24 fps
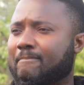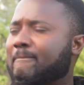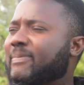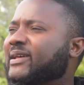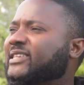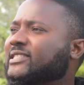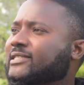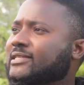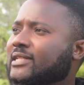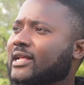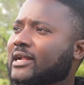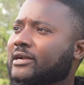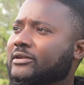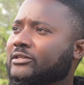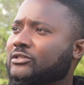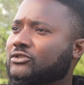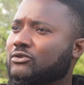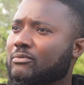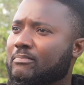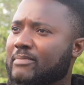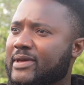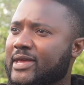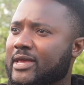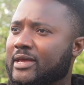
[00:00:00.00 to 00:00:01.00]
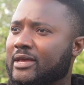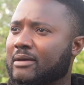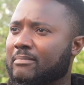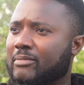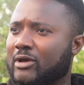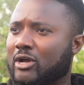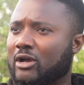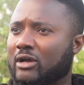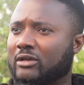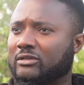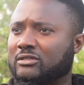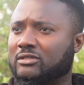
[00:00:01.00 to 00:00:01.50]
personally to me
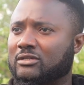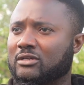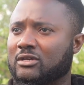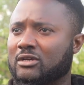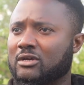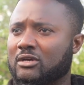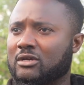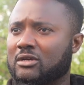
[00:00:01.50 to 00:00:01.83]
because